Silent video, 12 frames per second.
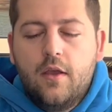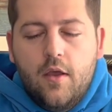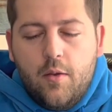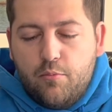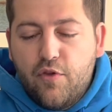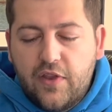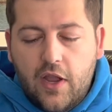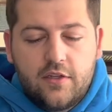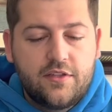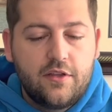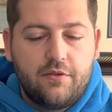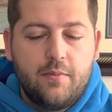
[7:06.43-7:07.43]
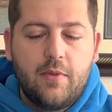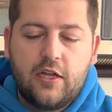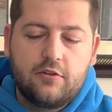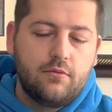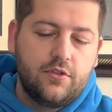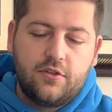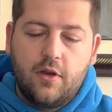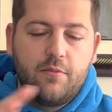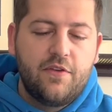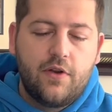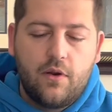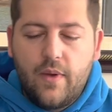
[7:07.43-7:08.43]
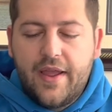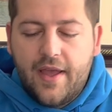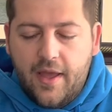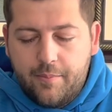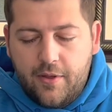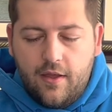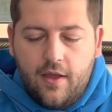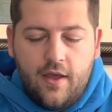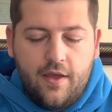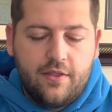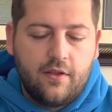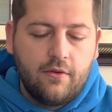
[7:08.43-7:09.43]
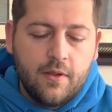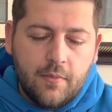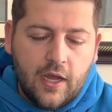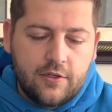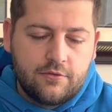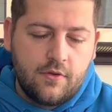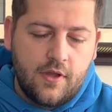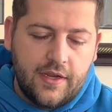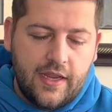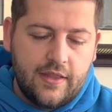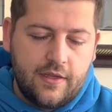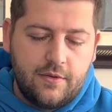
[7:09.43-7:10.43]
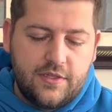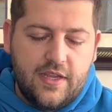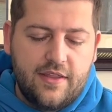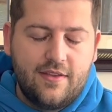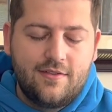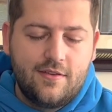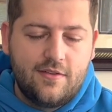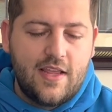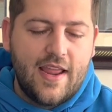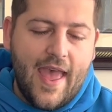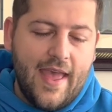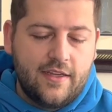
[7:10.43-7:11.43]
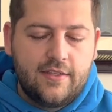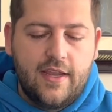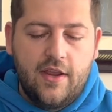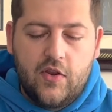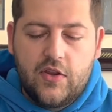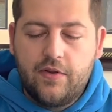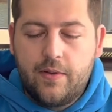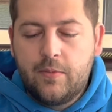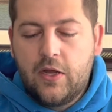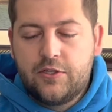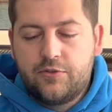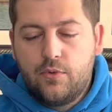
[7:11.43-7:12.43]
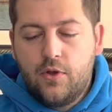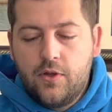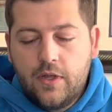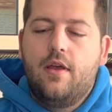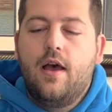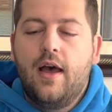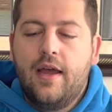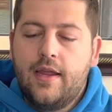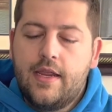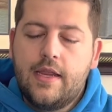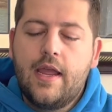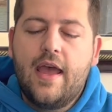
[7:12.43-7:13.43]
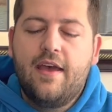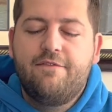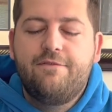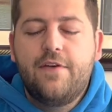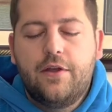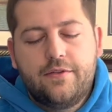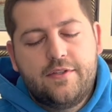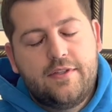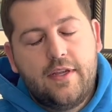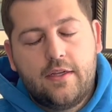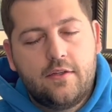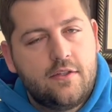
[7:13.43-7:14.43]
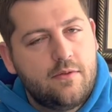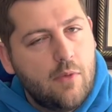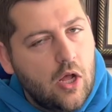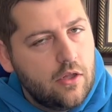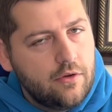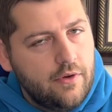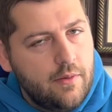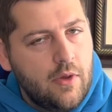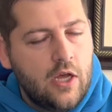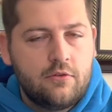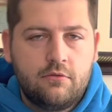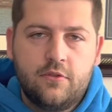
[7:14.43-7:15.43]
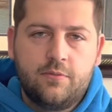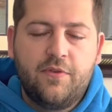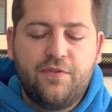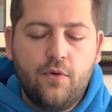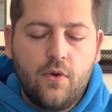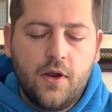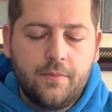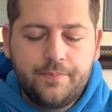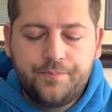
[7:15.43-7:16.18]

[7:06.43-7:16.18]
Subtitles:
Moving on to the grip module, we'll start moving our way up. The grip module, again, like we said, this is the Cary grip module. I have felt Sig's smaller grip modules before.